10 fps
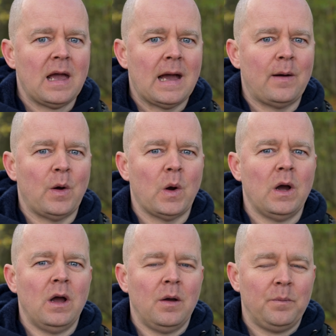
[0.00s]
However,
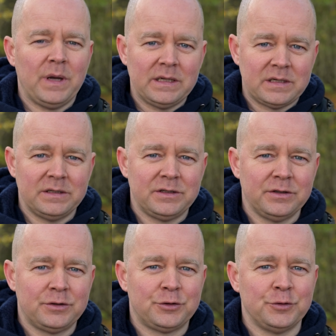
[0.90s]
pay
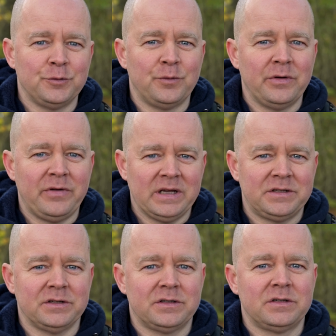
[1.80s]
attention to
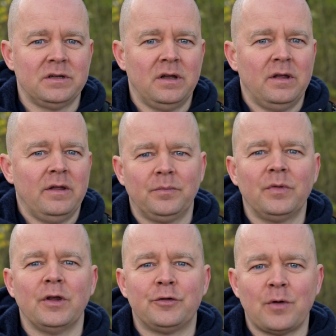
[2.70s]
reflections.
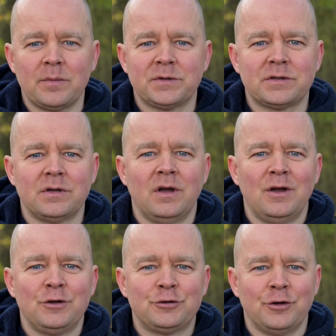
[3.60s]
The drop's
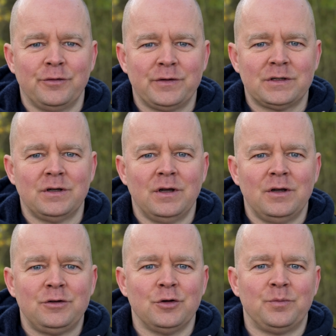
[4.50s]
surface
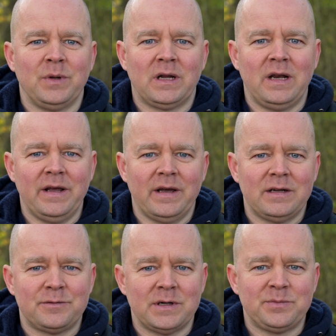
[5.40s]
should be clear
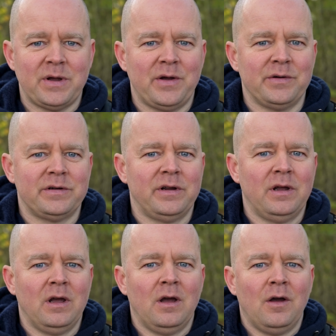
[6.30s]
and transparent.
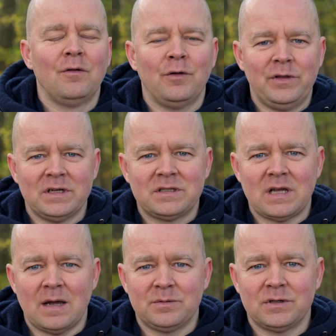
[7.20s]
For this
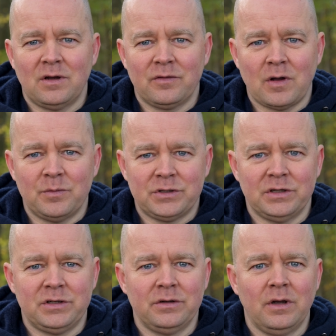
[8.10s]
type of
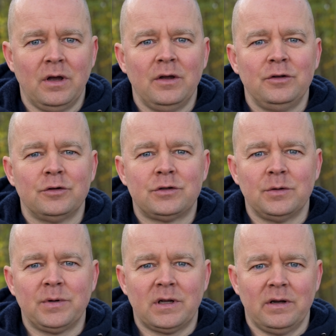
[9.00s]
composition, you
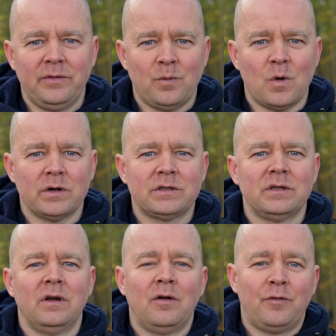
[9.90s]
typically
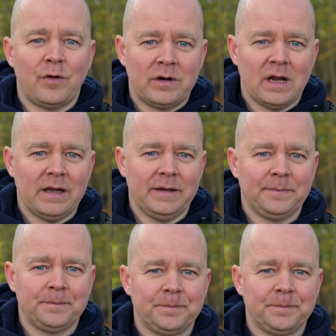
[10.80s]
want front lighting.